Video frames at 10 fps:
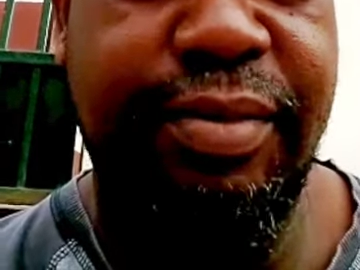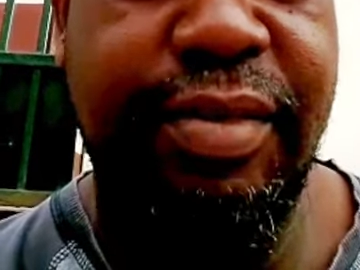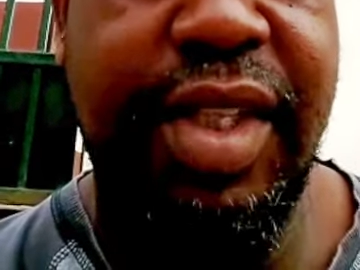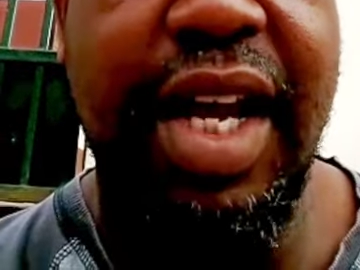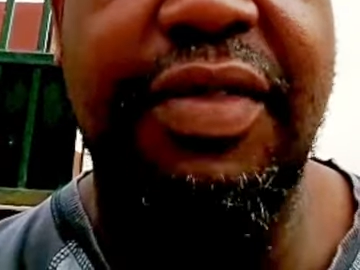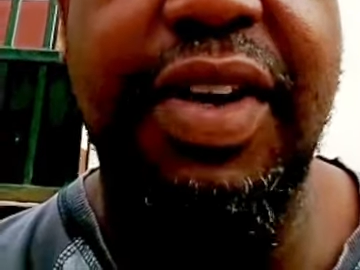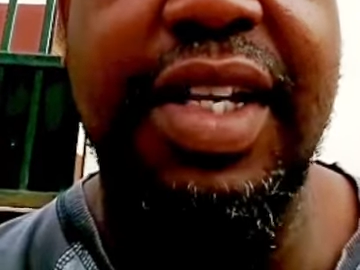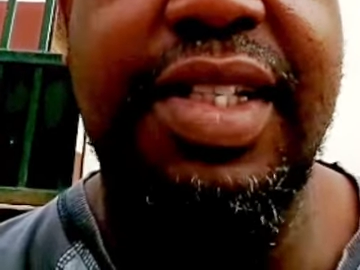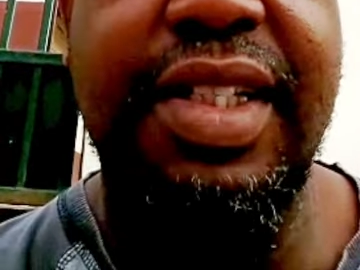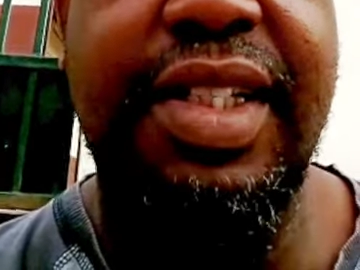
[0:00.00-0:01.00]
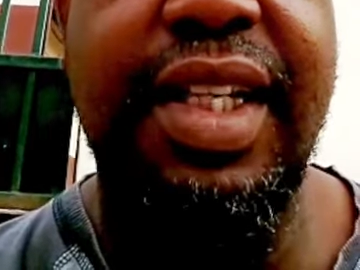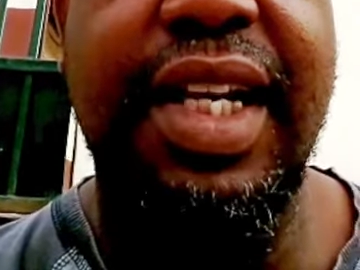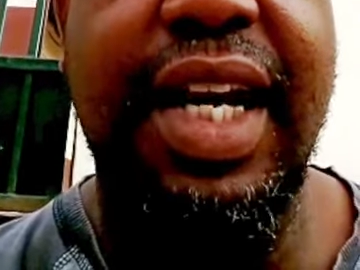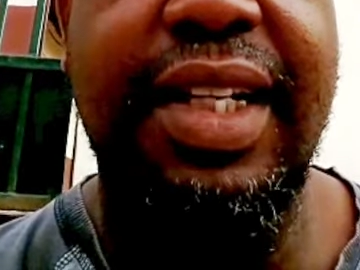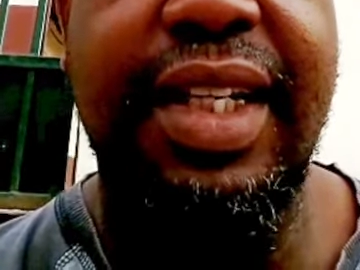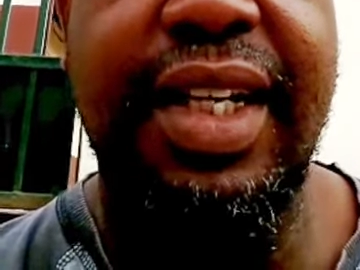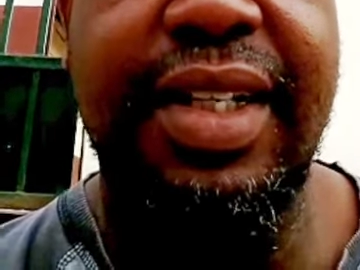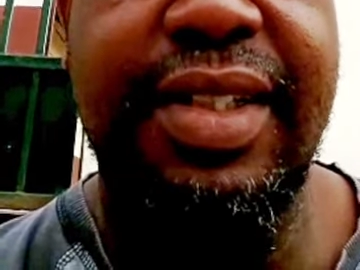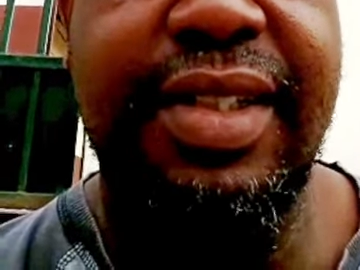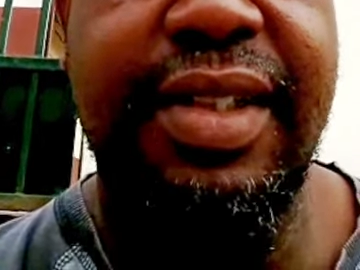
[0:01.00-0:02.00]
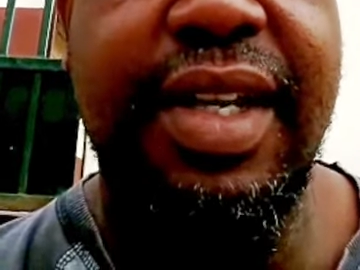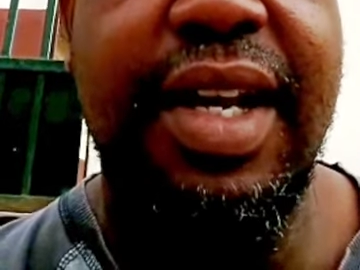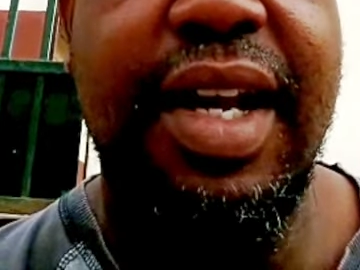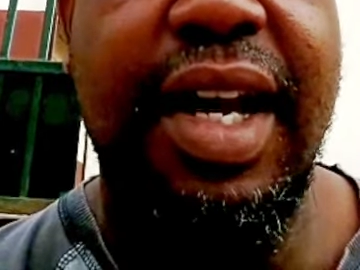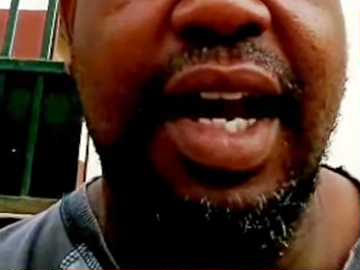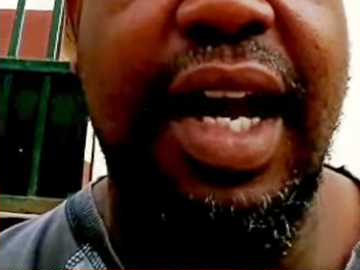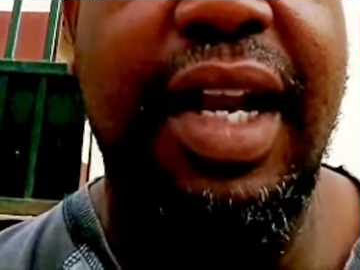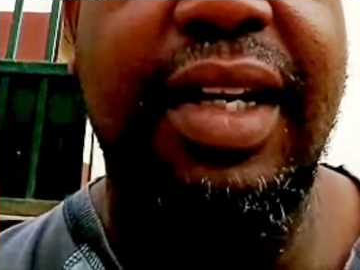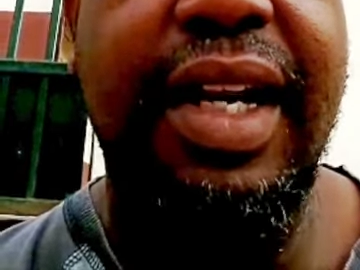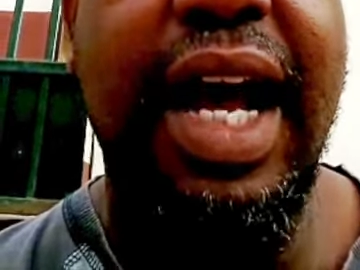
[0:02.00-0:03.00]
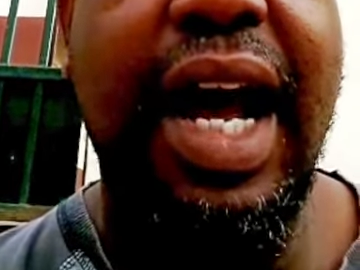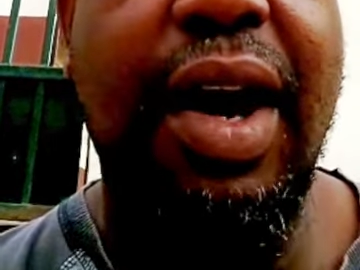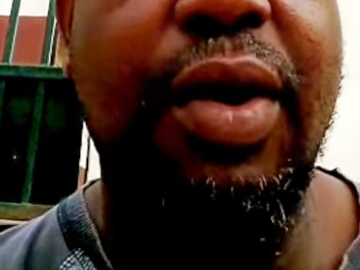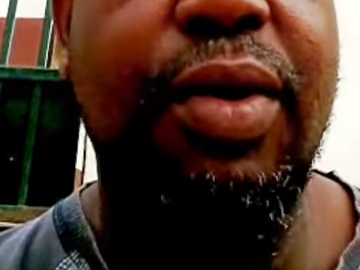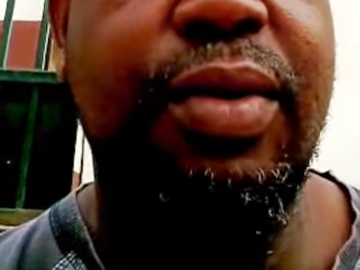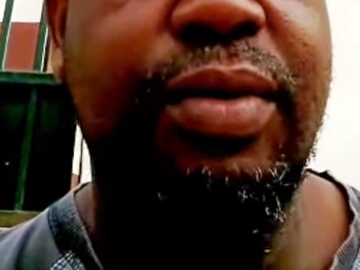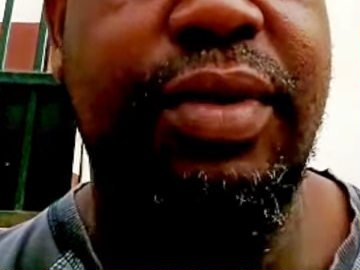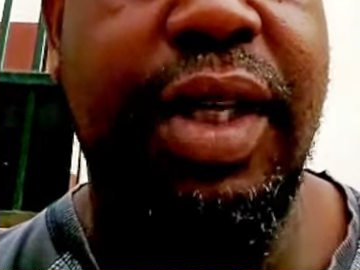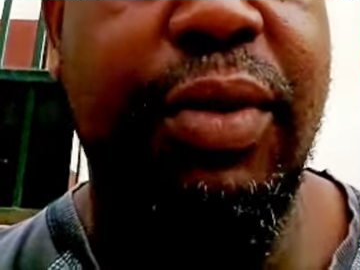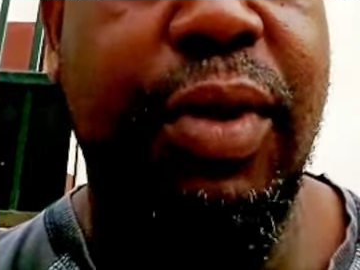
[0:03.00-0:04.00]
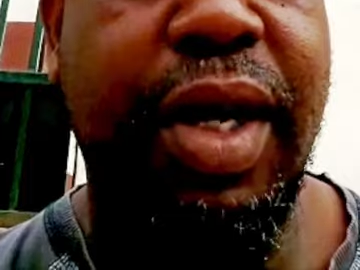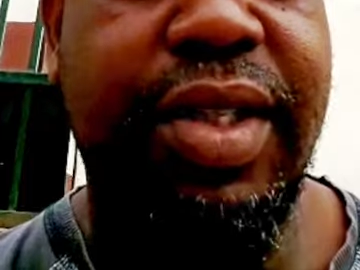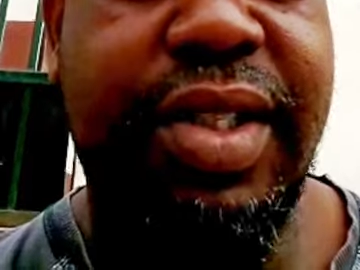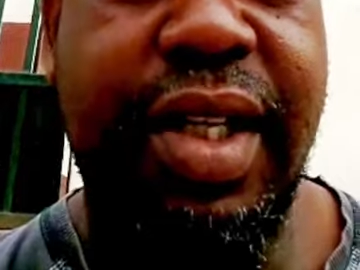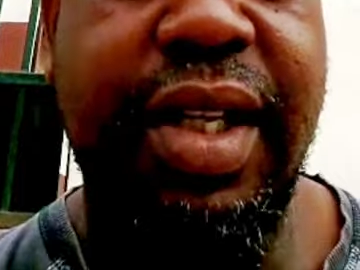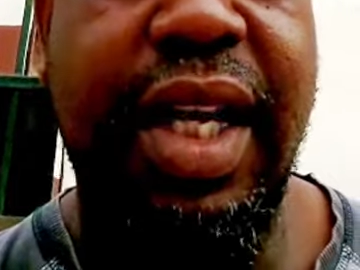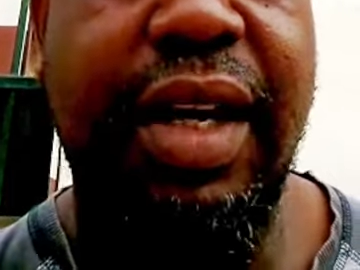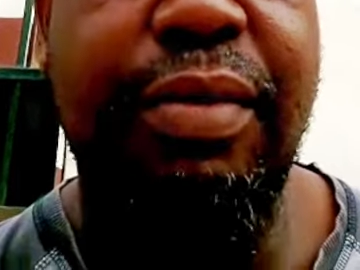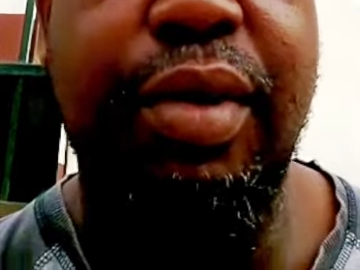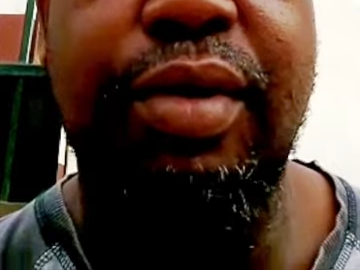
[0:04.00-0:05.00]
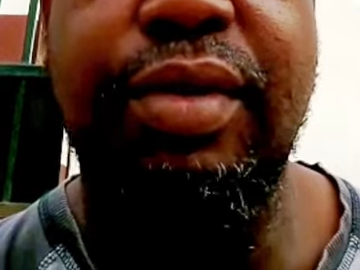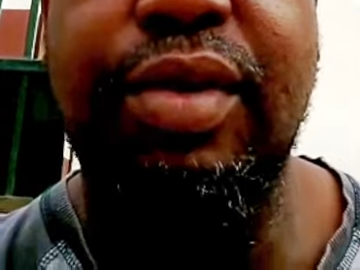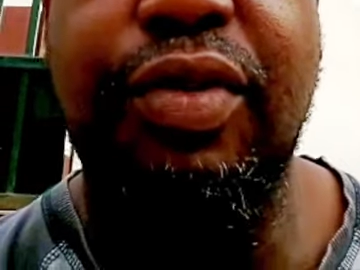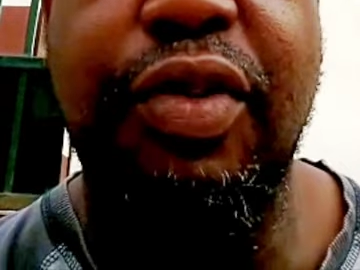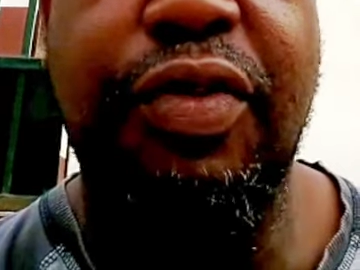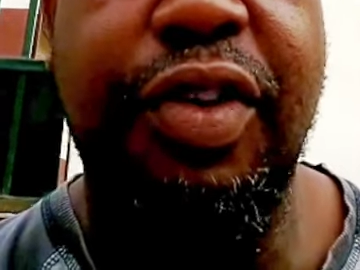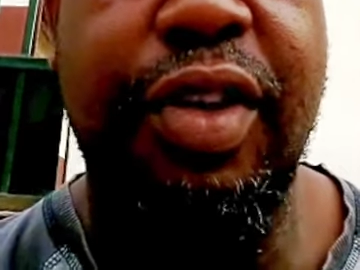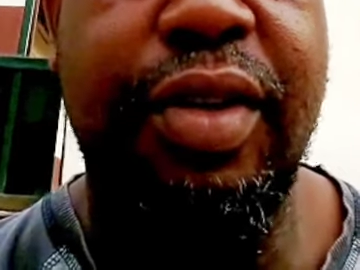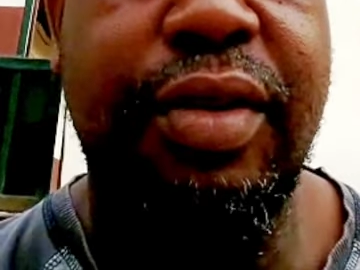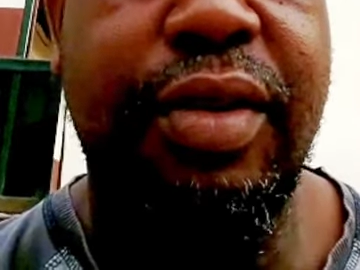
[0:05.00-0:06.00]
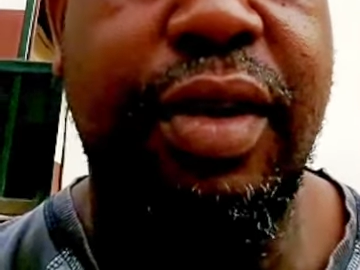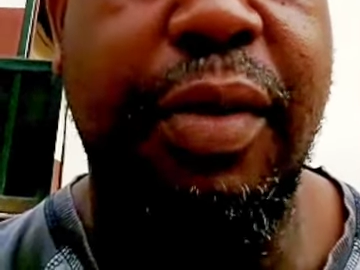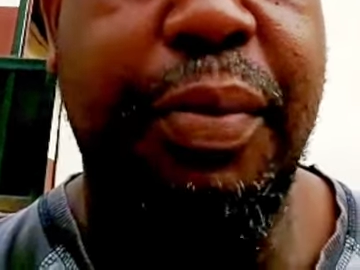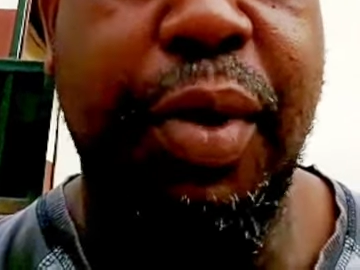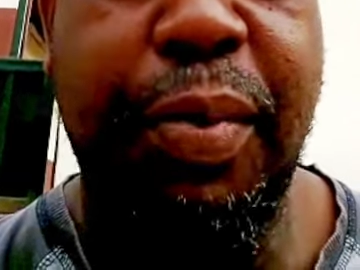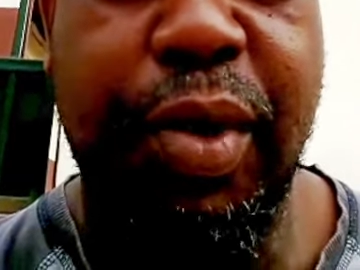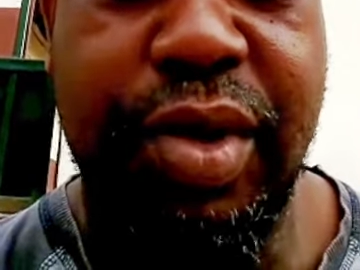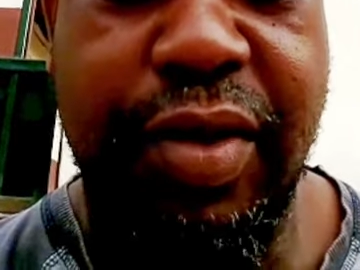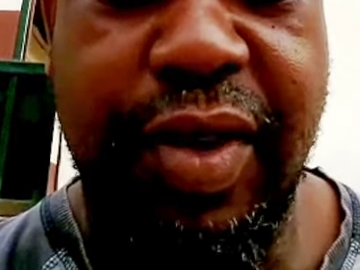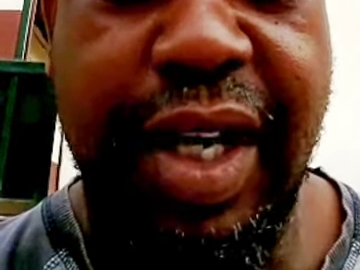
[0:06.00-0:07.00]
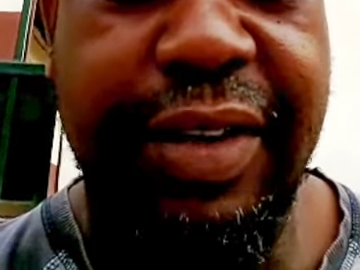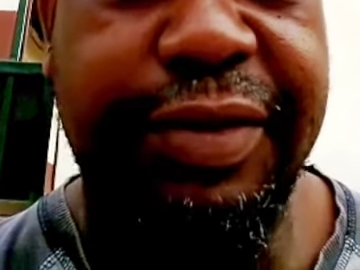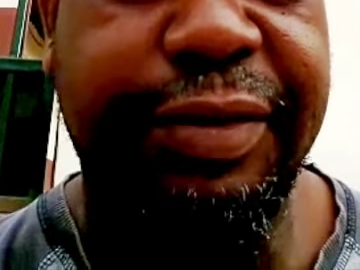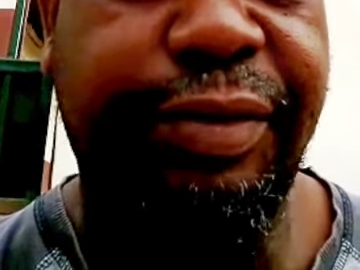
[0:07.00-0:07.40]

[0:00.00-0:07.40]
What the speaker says: diversity in ideas and how they were still able to fulfill their purpose of life.